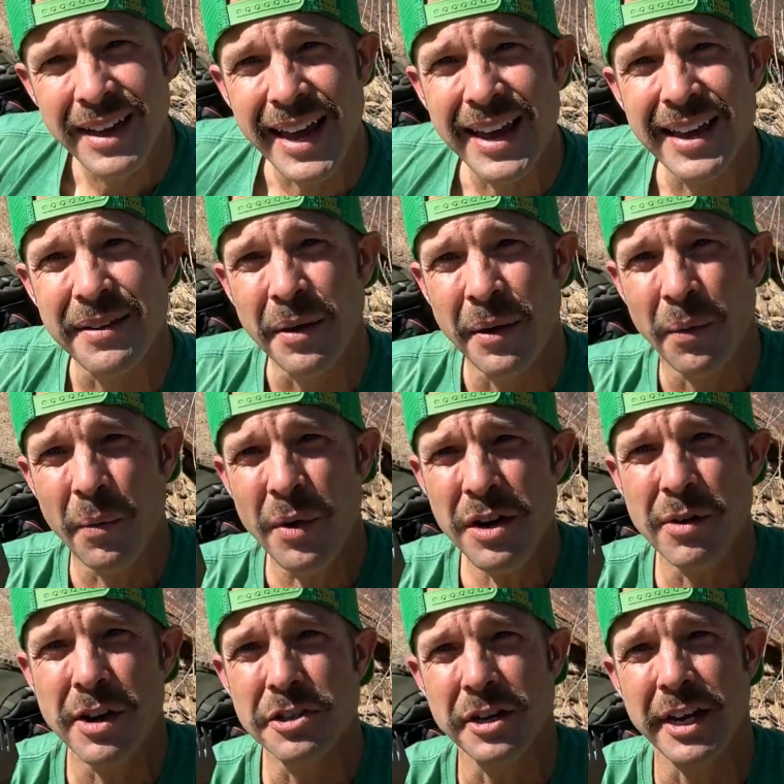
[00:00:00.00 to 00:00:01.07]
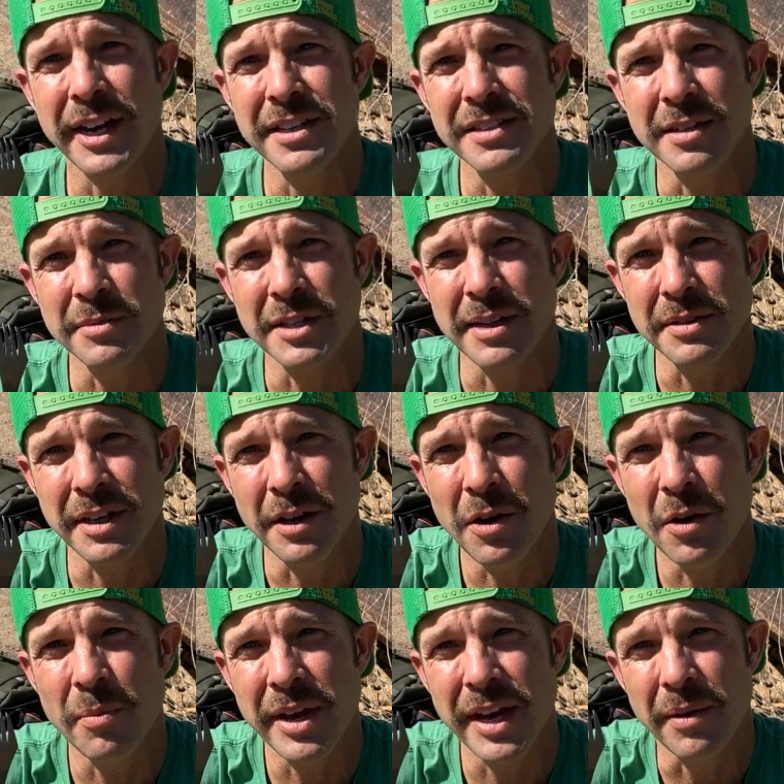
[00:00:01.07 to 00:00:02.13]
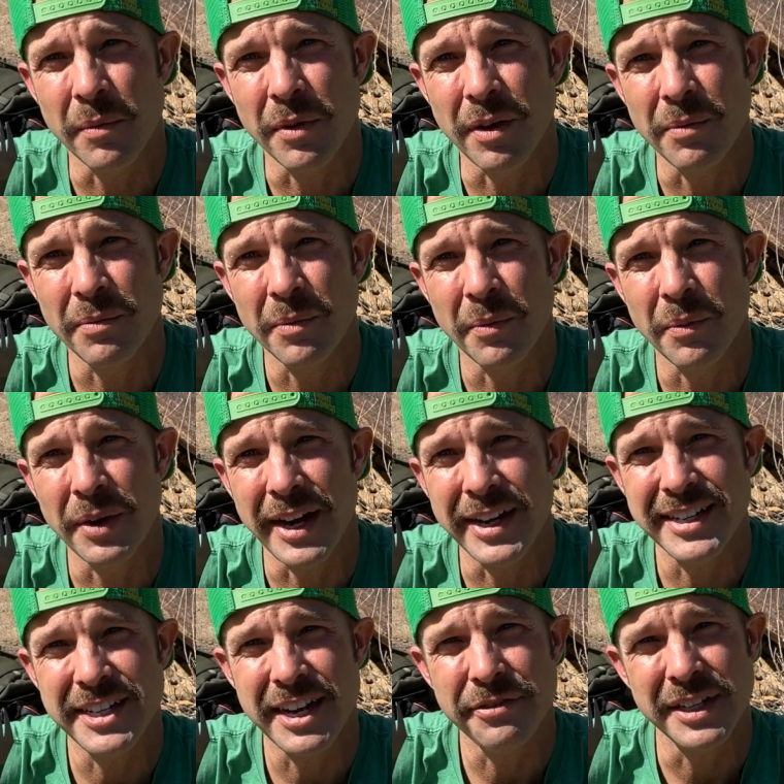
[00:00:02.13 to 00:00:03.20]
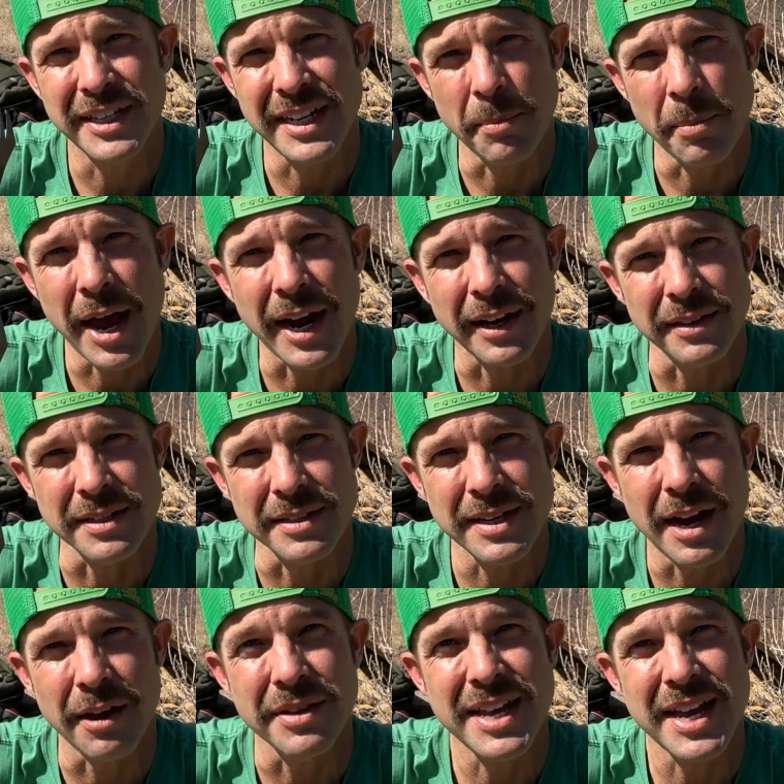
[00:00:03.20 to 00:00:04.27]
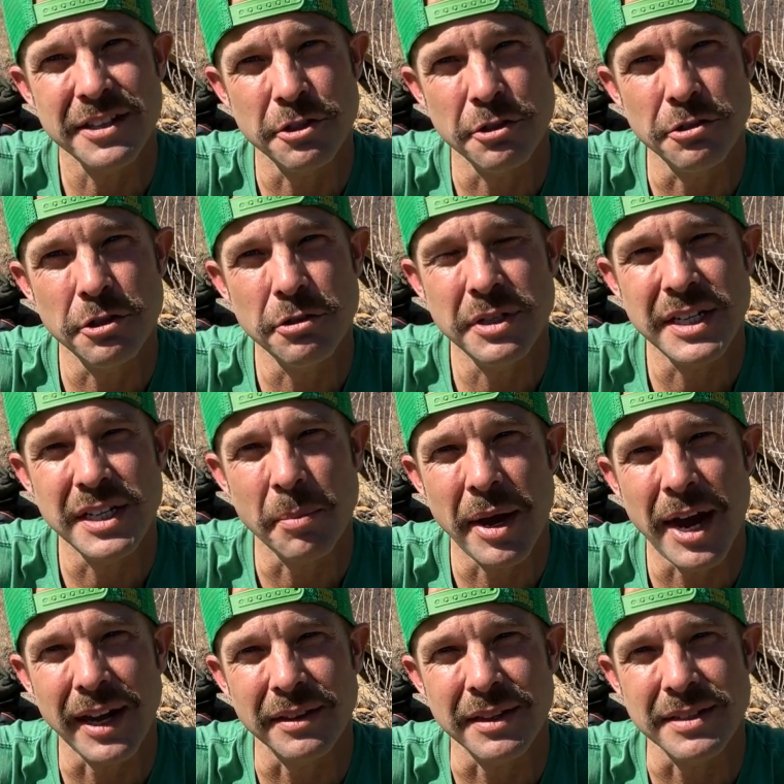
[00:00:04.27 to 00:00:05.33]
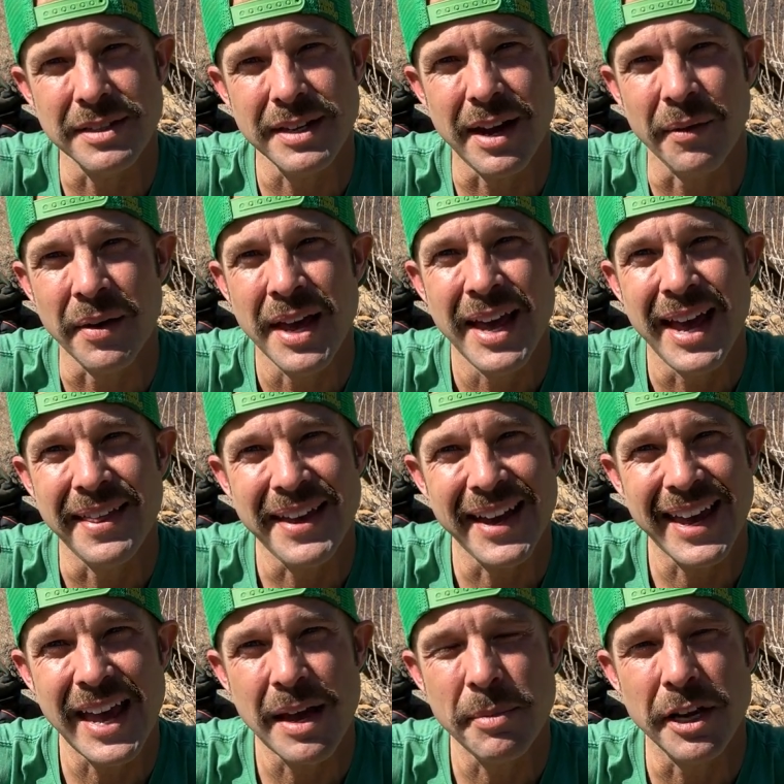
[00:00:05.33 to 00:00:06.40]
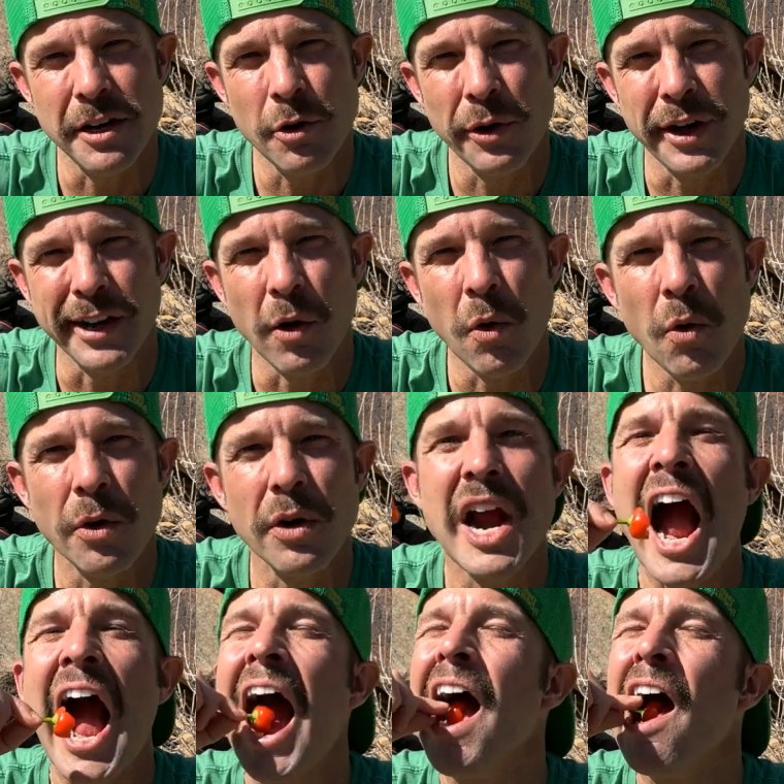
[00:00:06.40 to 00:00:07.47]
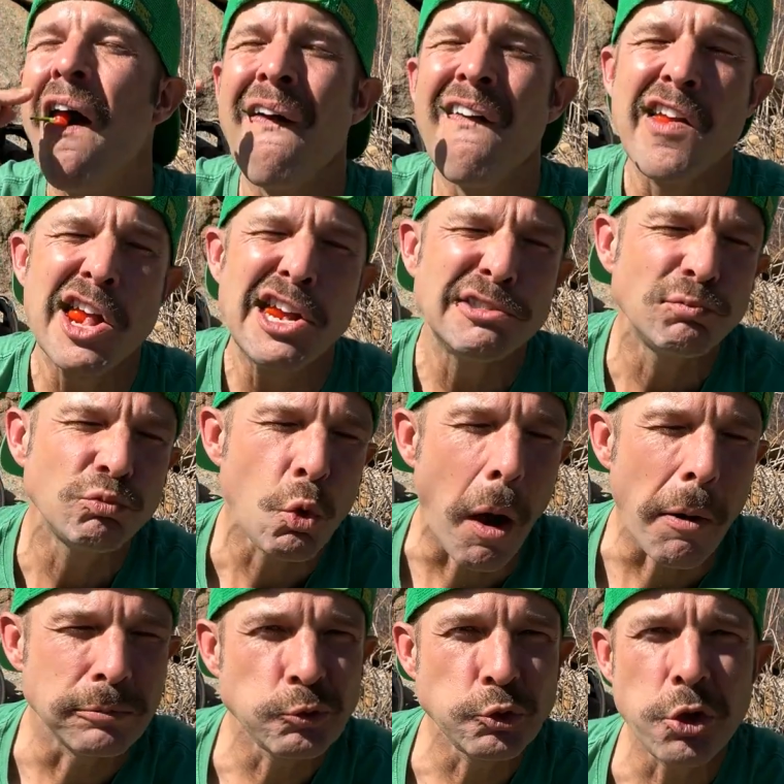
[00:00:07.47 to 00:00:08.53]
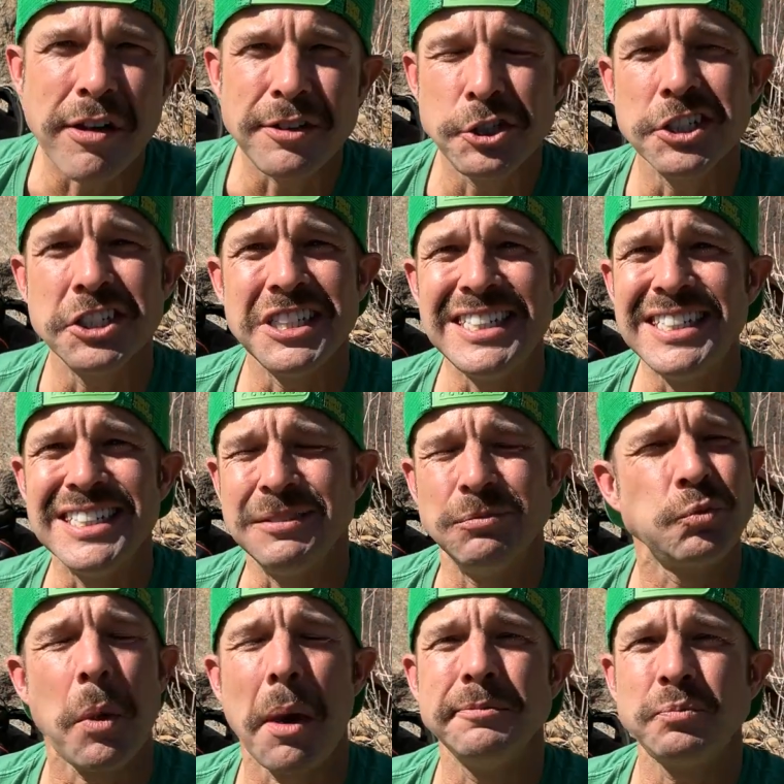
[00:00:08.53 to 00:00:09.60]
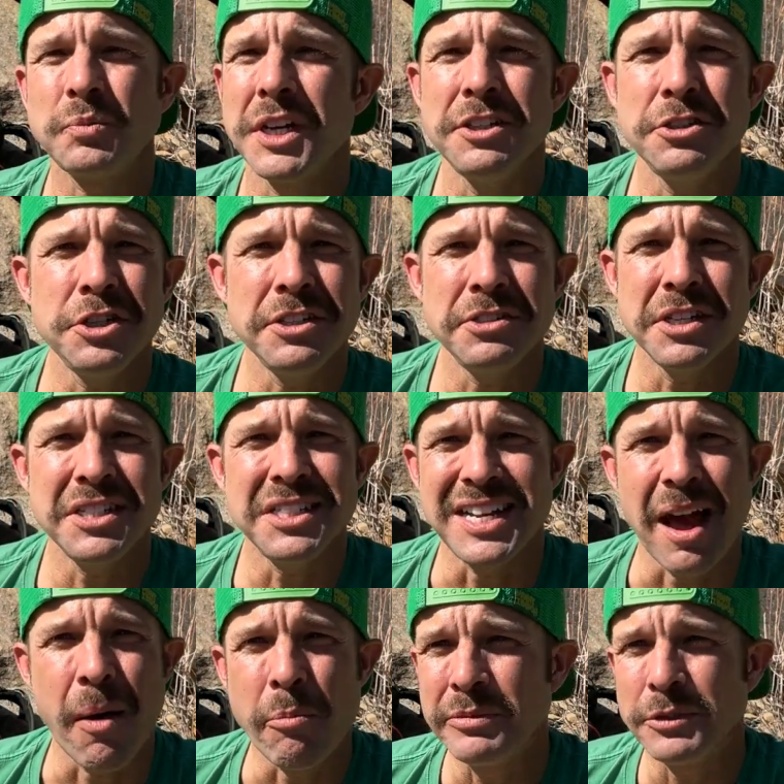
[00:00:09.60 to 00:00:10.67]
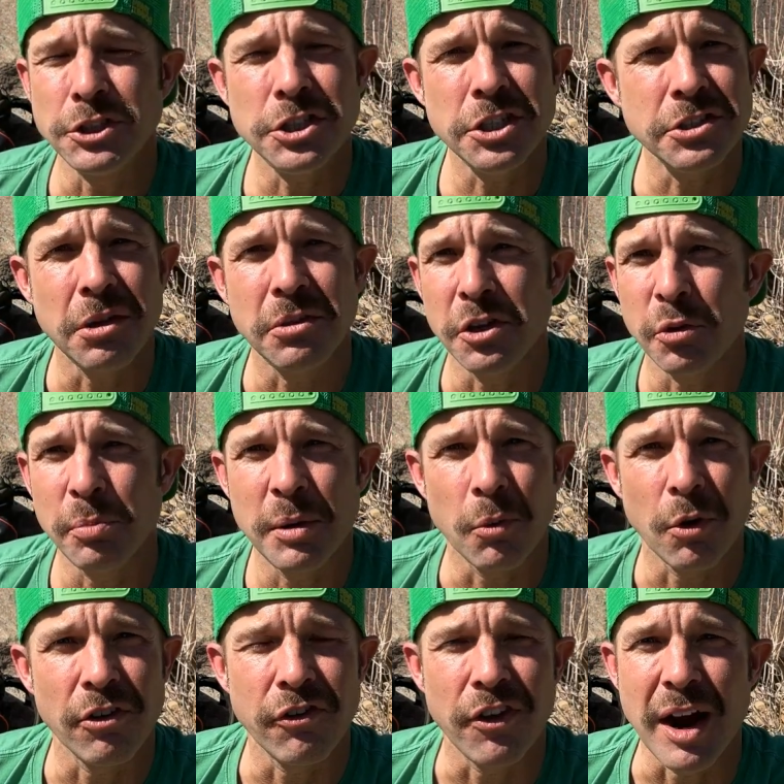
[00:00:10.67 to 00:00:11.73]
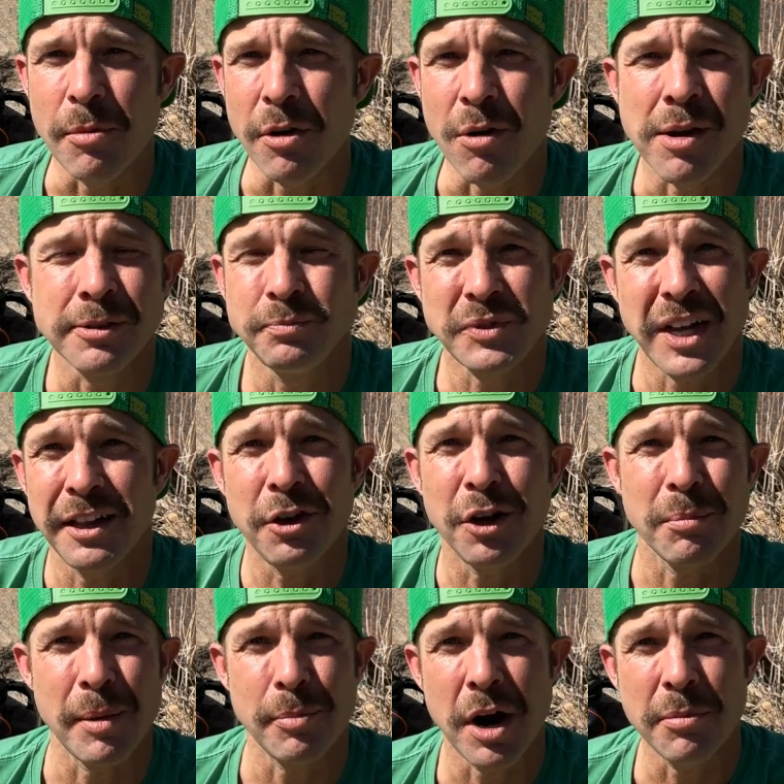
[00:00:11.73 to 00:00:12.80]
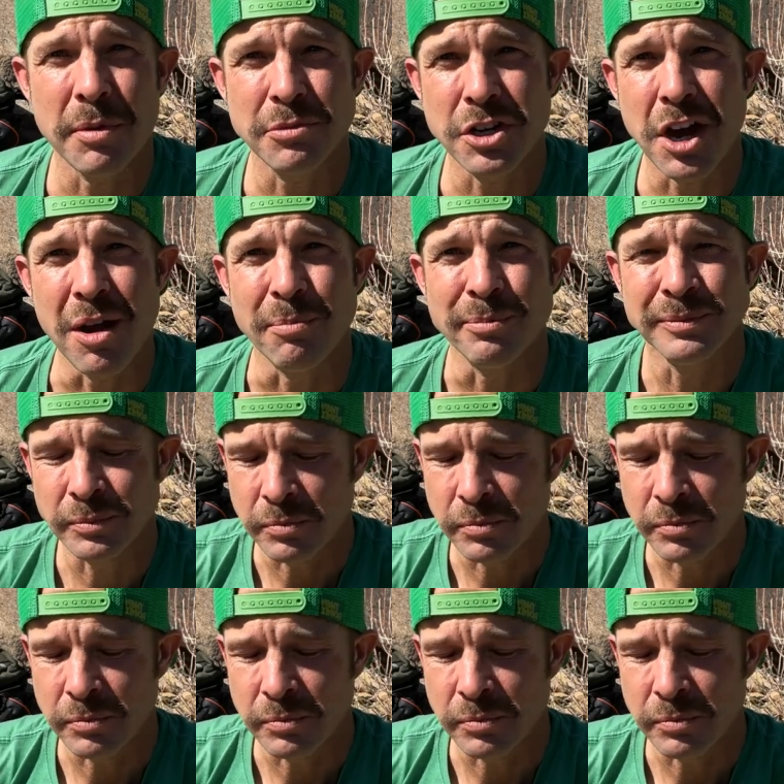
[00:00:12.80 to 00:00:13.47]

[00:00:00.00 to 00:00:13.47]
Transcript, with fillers: And one question I get sometimes like, oh man, well, I definitely need to pack this out. Yes, you do need to pack this out and that can be annoying or you can just eat it. It's just a stem, it's just a little bit more fiber. And look, my problem's gone.